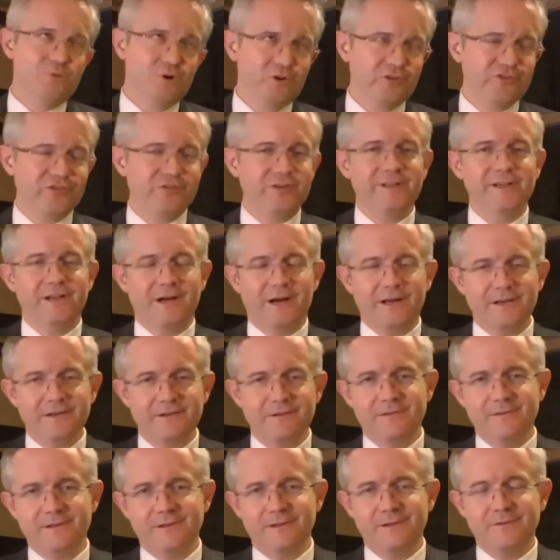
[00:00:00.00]
Personally, I
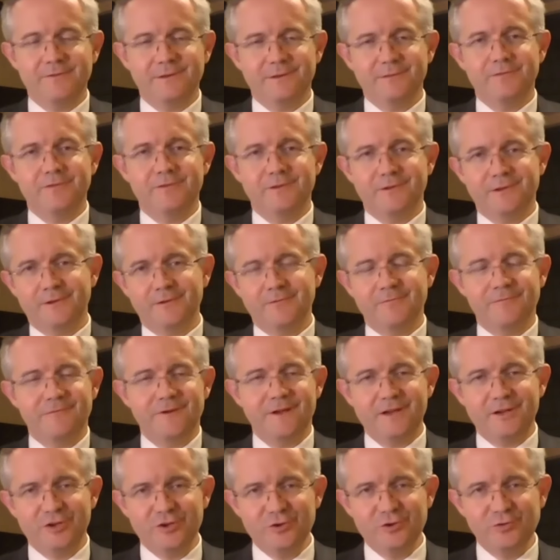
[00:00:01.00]
didn't think that the
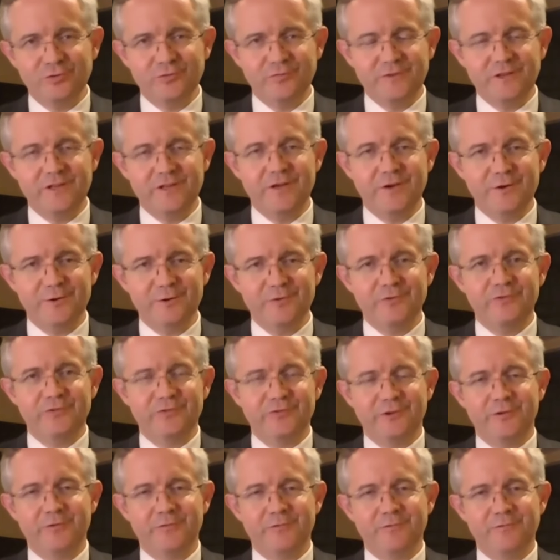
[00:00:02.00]
fake news
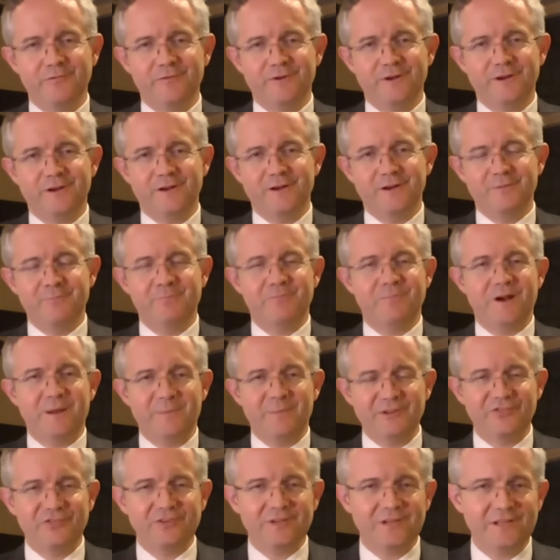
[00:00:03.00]
videos of uh, Prime
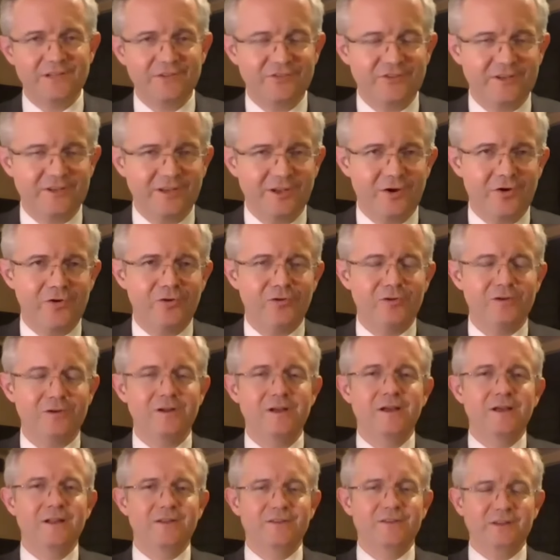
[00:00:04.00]
Minister Lee Hsien
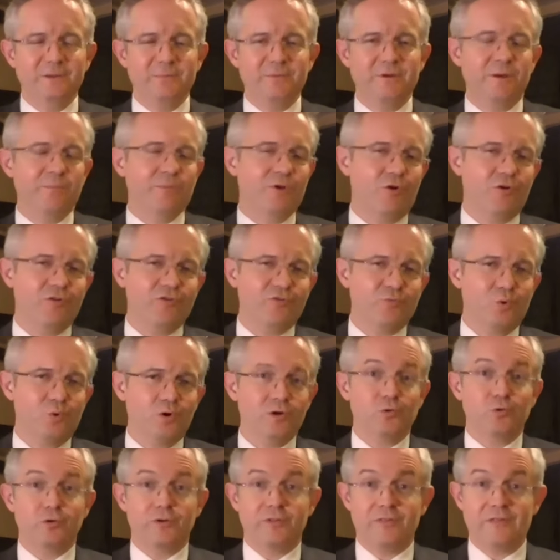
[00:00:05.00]
Loong, DPM Lawrence
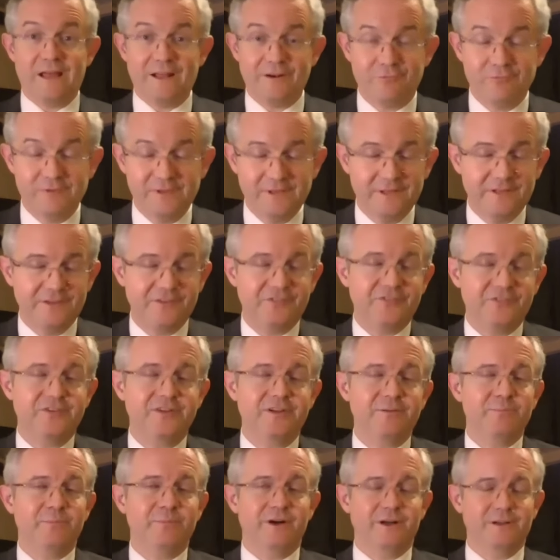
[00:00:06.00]
Wong looked that
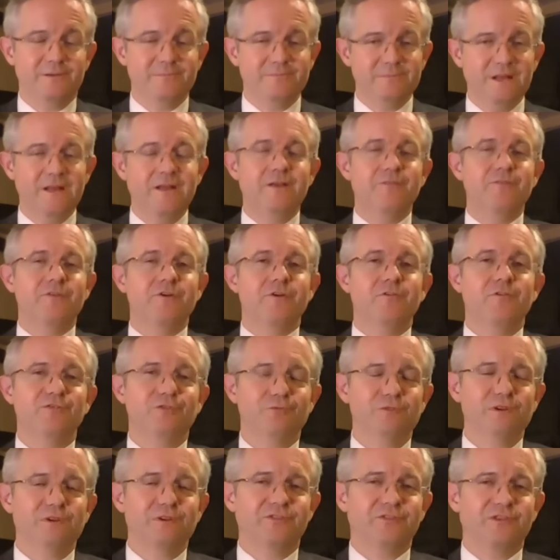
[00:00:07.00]
realistic, but there is
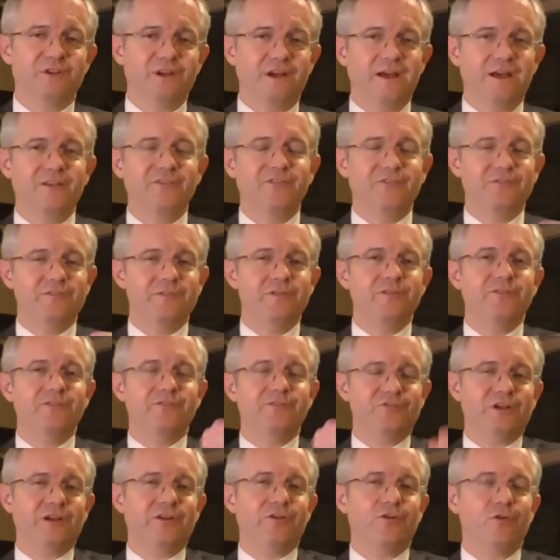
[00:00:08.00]
a risk as
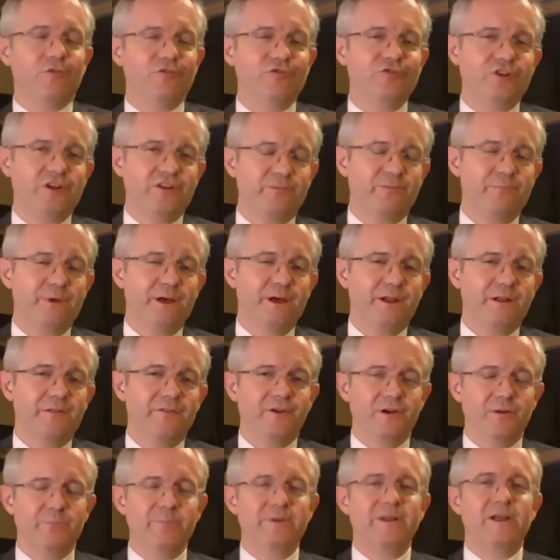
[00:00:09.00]
this technology gets better
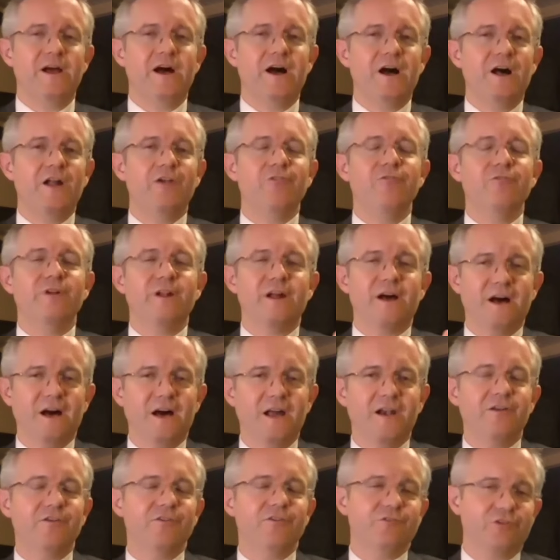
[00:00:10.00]
that it'll be harder and
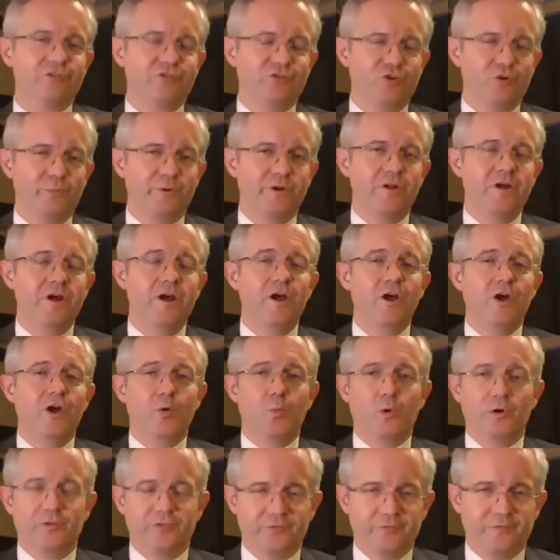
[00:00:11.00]
harder to determine
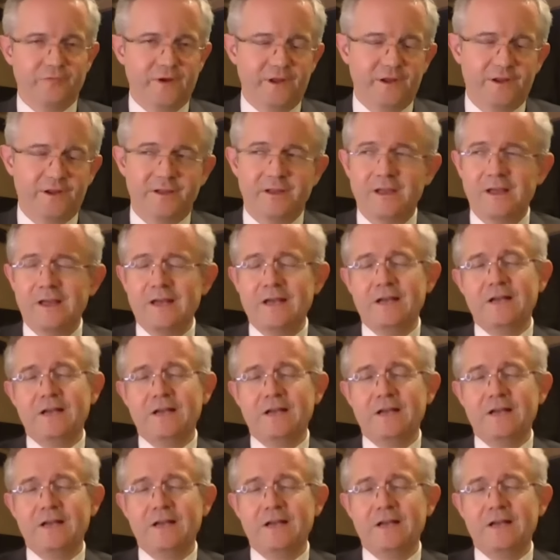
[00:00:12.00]
what's fake.